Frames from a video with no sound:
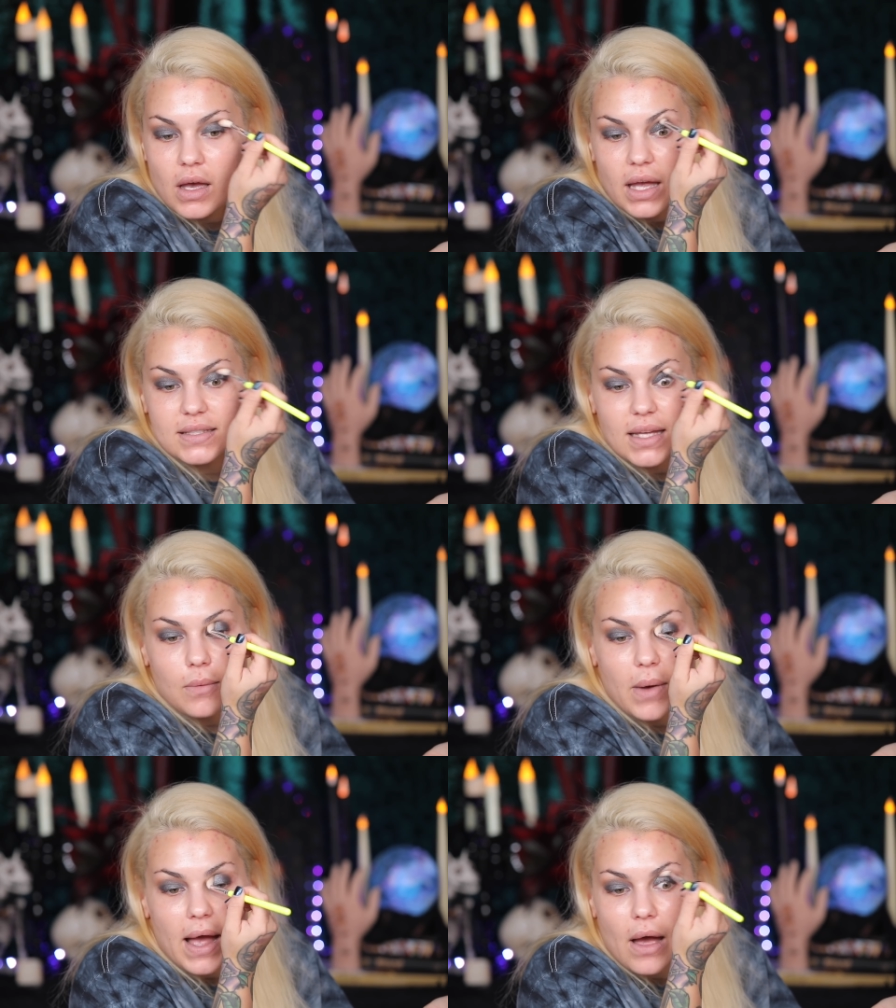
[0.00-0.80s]
it's
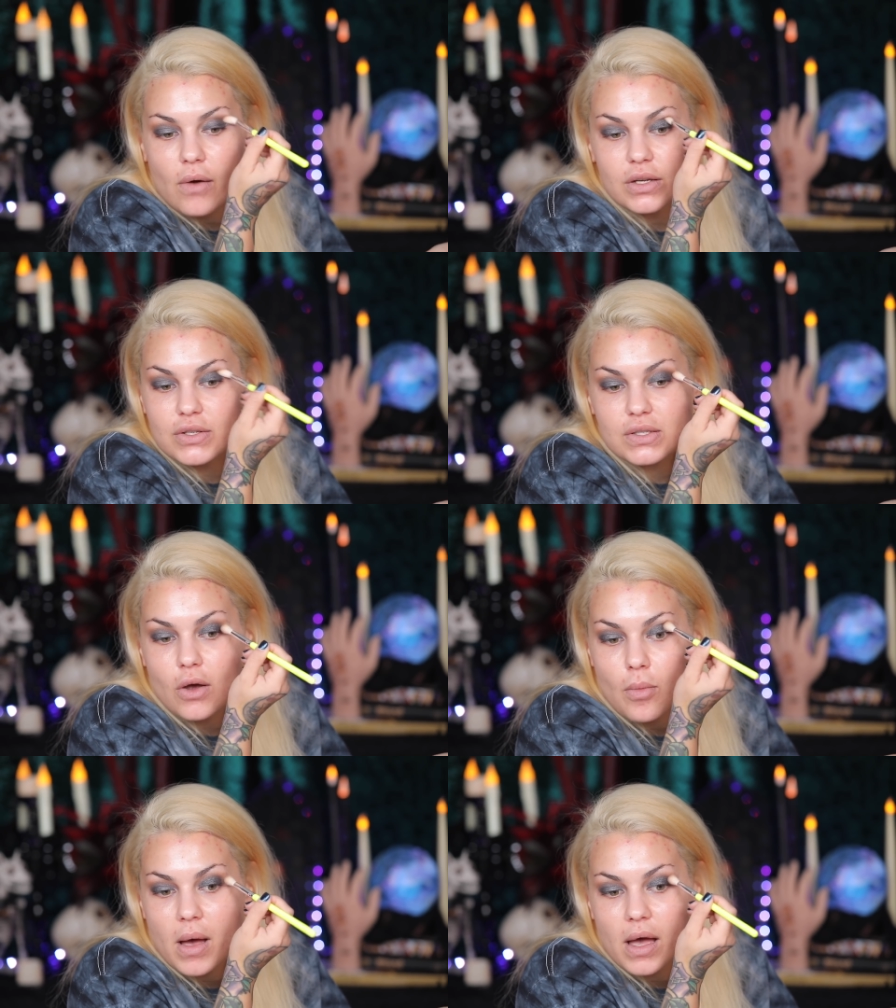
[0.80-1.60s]
like, wow, there's
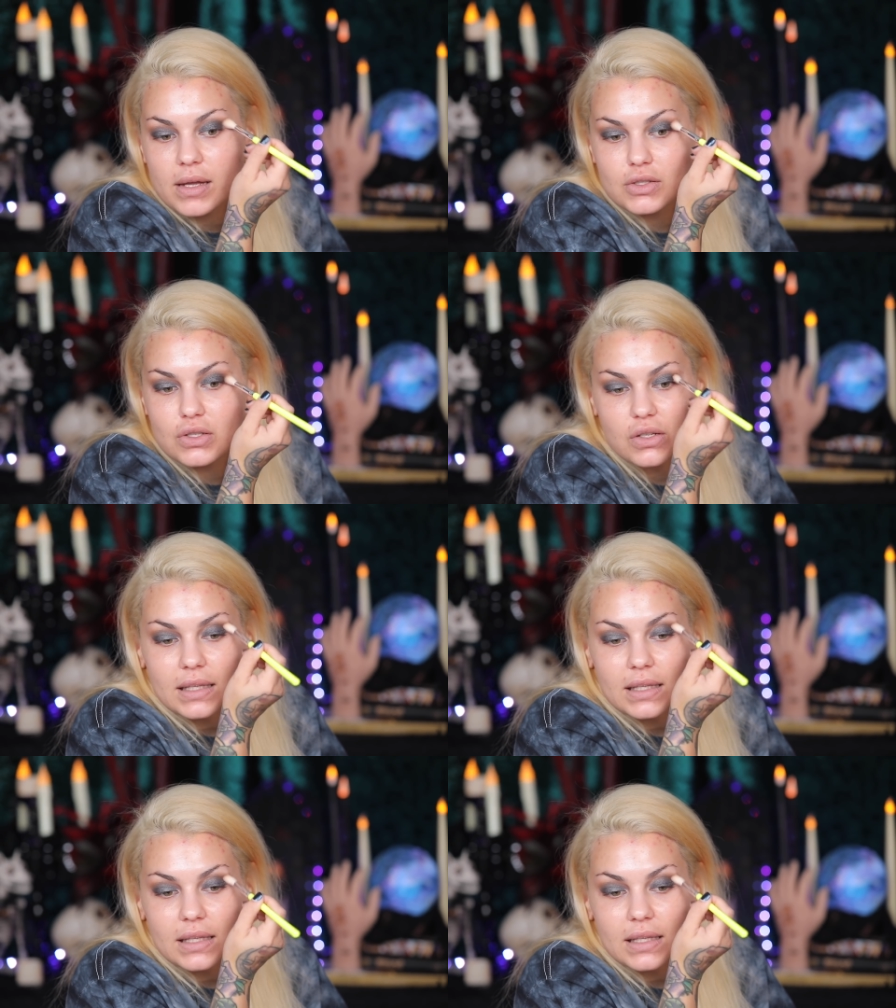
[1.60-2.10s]
so much.